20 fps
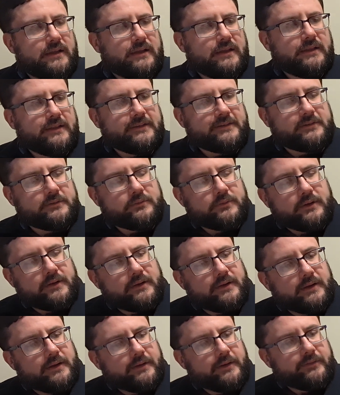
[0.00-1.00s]
this is
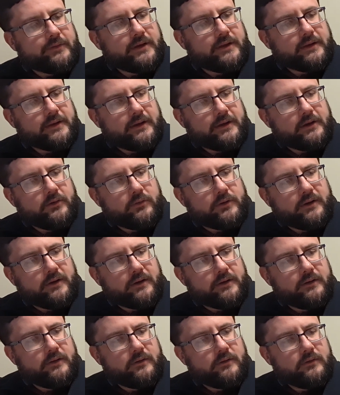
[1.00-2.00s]
what I've kind of got going
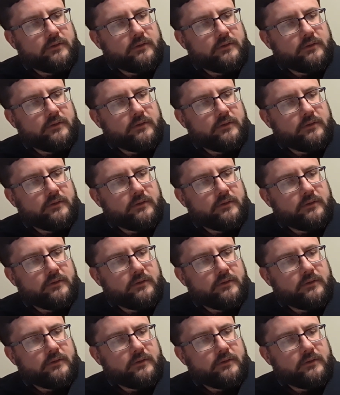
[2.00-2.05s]
on.